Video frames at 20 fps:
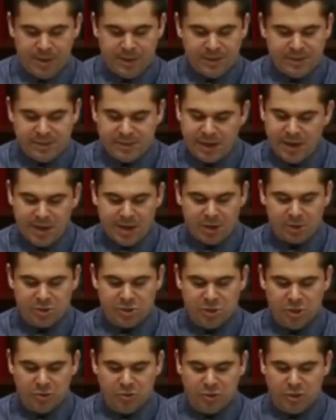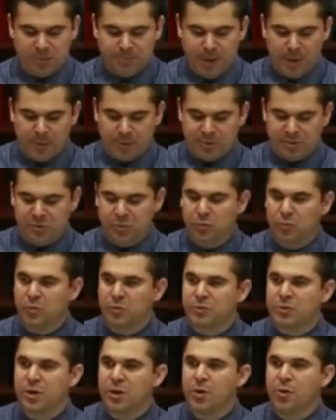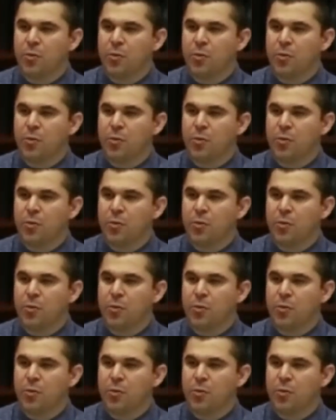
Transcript: Sending our children to the public schools